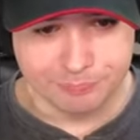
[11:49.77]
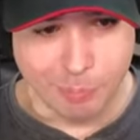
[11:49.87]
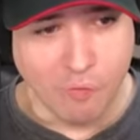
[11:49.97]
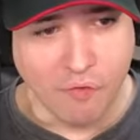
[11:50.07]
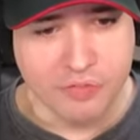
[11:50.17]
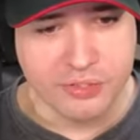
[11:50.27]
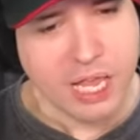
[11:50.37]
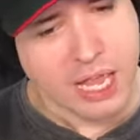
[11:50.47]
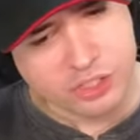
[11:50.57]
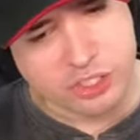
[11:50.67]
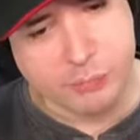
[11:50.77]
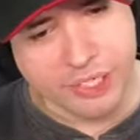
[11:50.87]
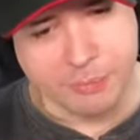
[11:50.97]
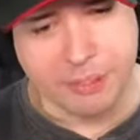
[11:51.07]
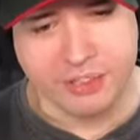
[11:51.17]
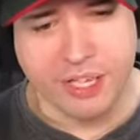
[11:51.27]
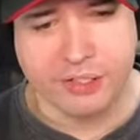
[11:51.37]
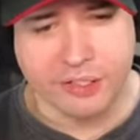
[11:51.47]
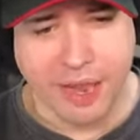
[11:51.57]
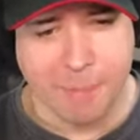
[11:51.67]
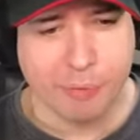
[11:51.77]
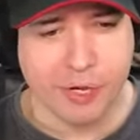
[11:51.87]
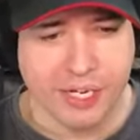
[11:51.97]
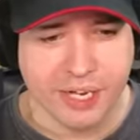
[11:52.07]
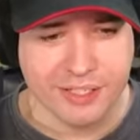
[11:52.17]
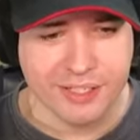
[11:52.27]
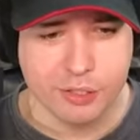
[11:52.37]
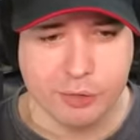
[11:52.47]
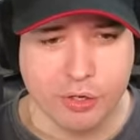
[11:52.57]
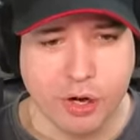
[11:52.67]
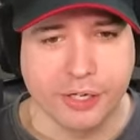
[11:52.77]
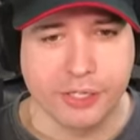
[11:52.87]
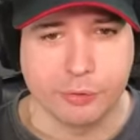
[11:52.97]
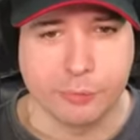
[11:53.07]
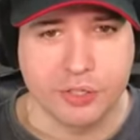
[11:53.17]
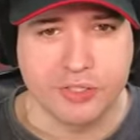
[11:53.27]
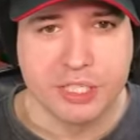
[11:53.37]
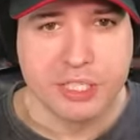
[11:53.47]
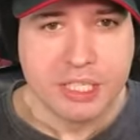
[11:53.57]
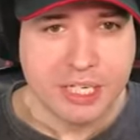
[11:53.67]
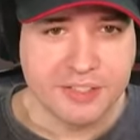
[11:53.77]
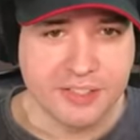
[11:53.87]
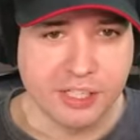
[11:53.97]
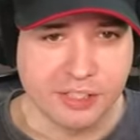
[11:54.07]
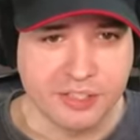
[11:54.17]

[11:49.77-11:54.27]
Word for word: Both of the... Now, actually, wait a minute. That Capri, I guess you could argue it was his kill